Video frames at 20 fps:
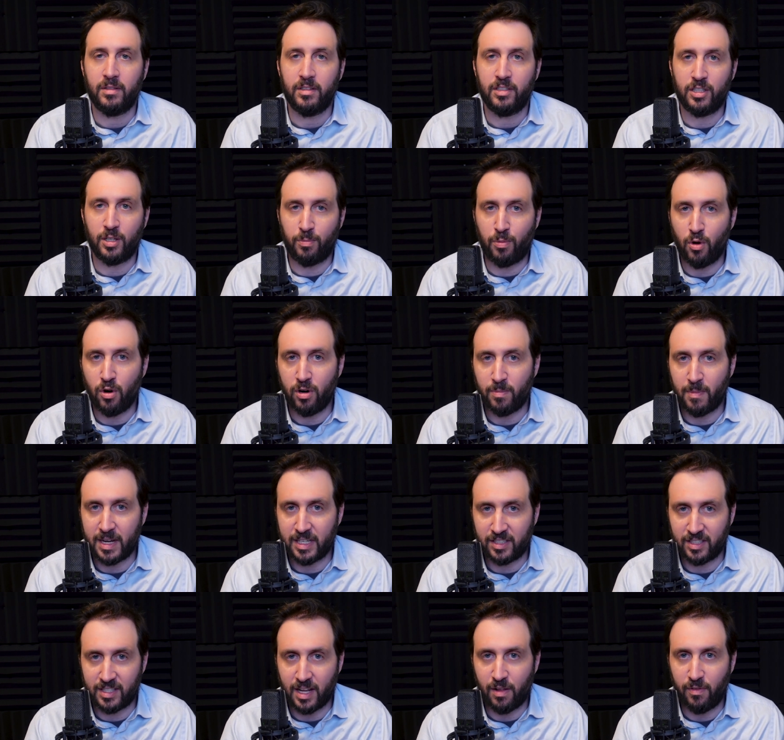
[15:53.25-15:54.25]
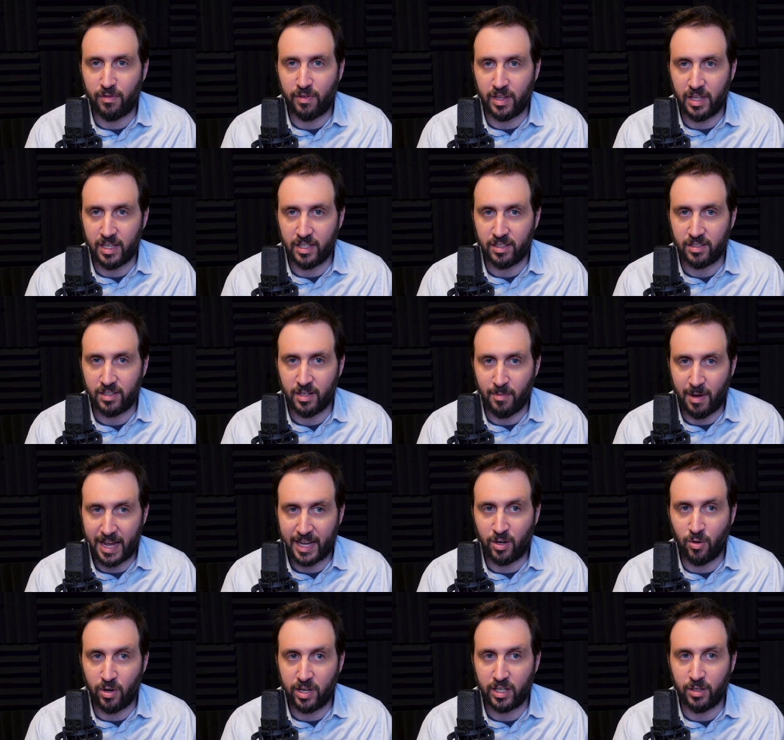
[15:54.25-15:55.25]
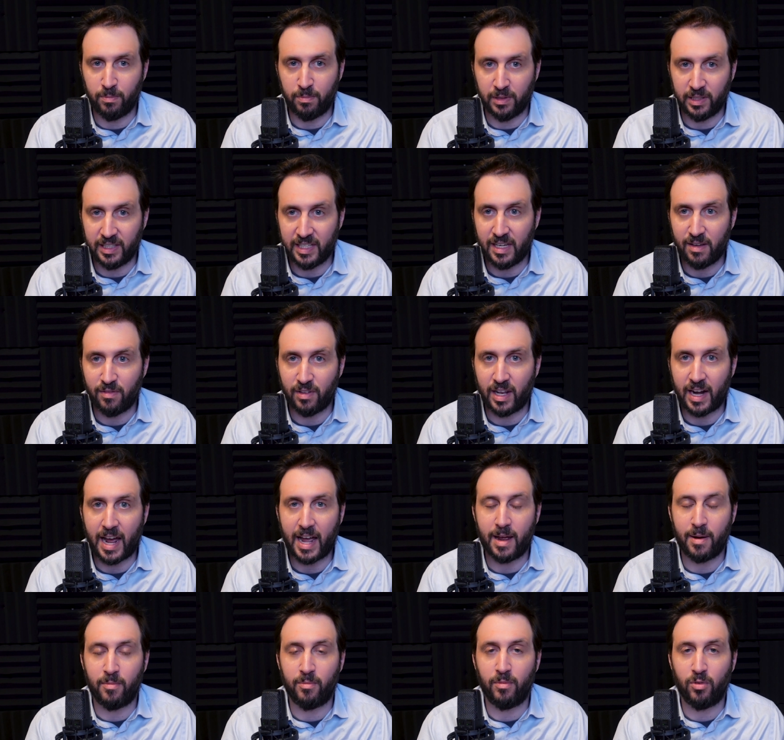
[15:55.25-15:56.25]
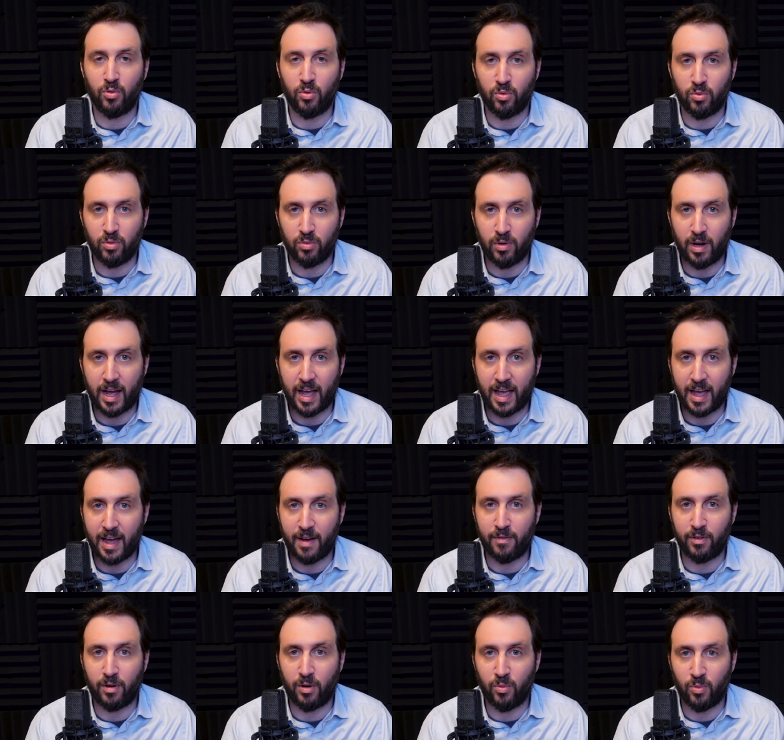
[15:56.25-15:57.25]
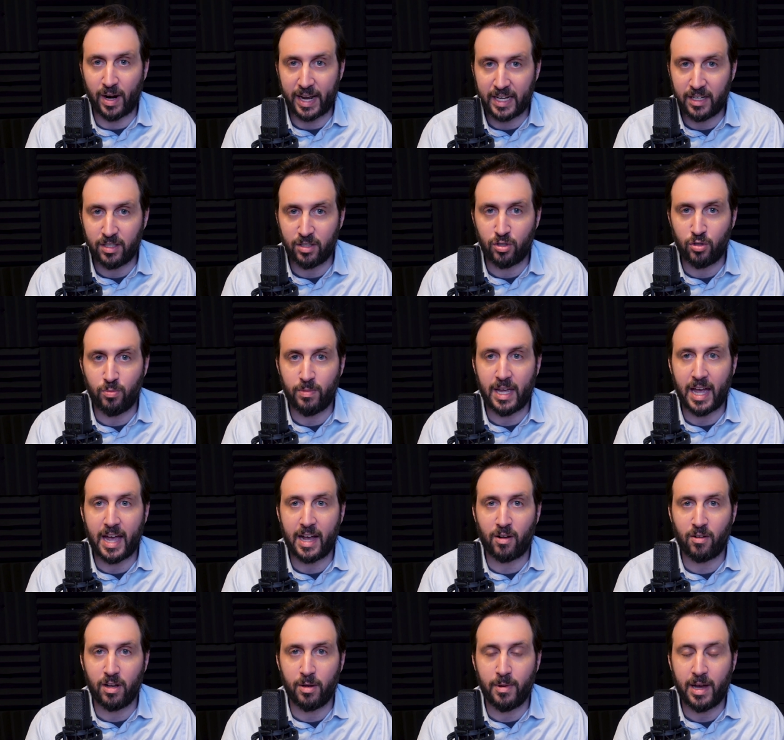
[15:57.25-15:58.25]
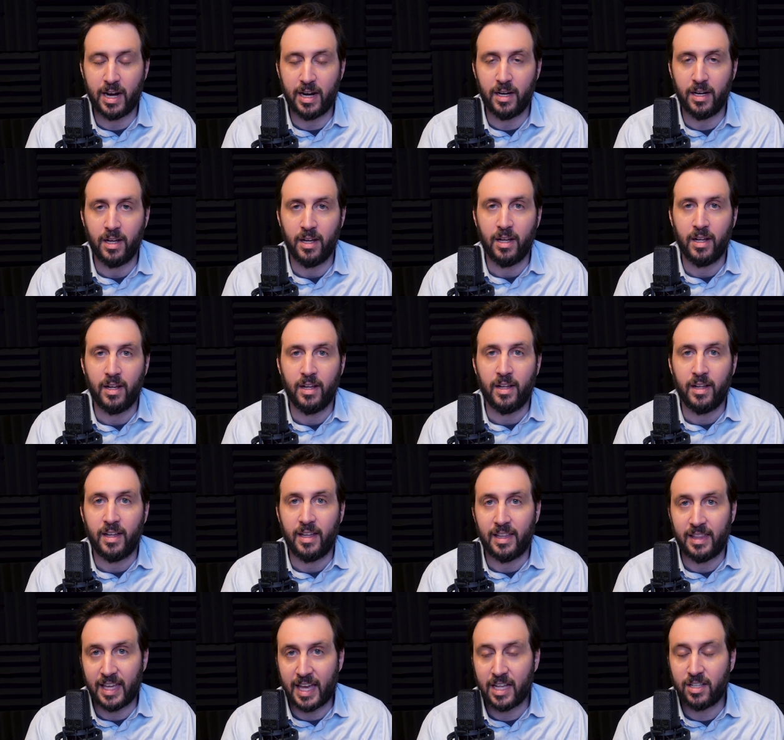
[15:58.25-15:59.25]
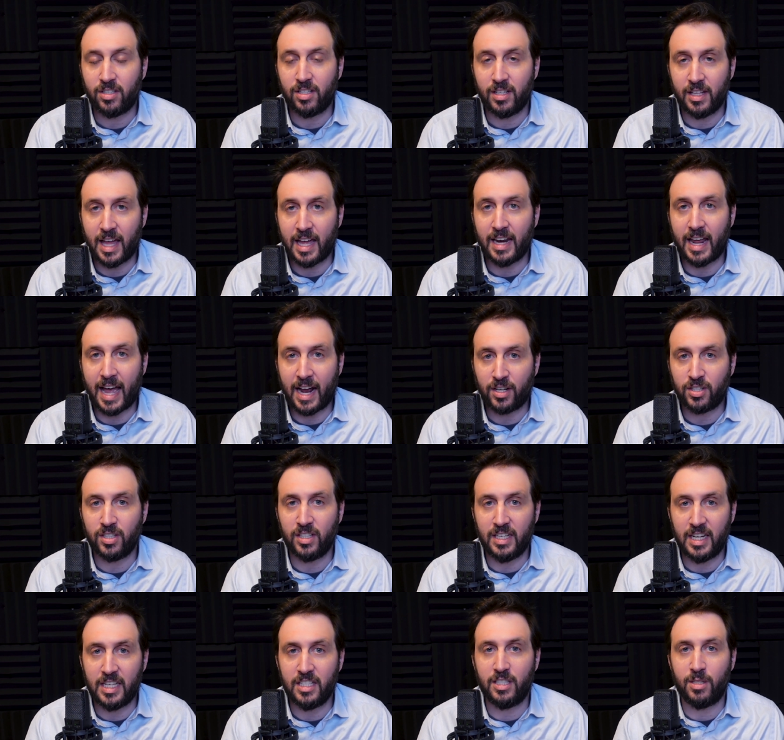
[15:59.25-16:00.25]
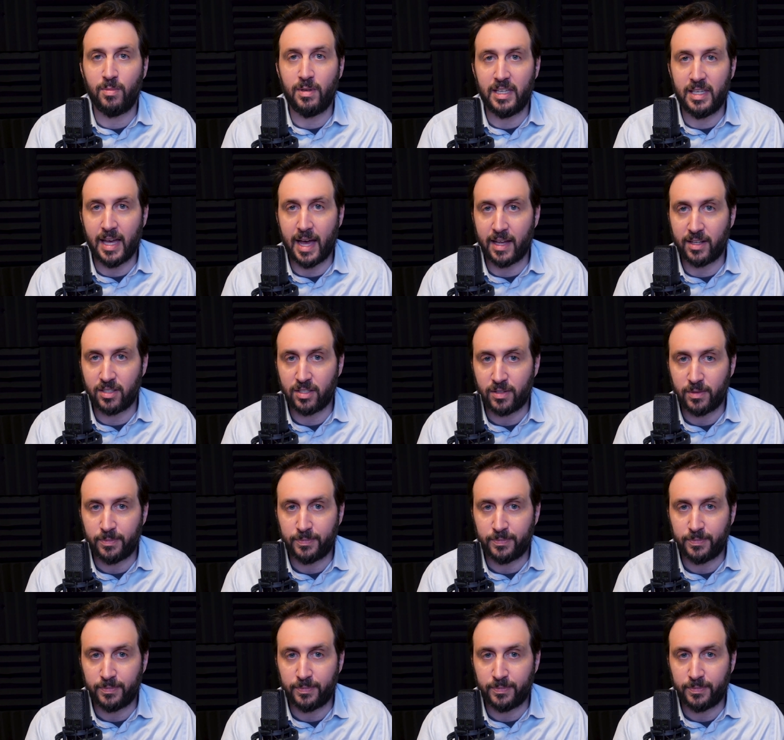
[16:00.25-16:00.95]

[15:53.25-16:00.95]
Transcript: support myself in this? Am I going to believe that I am I have a right to be angry about it? And the answer to that actually needs to be yes.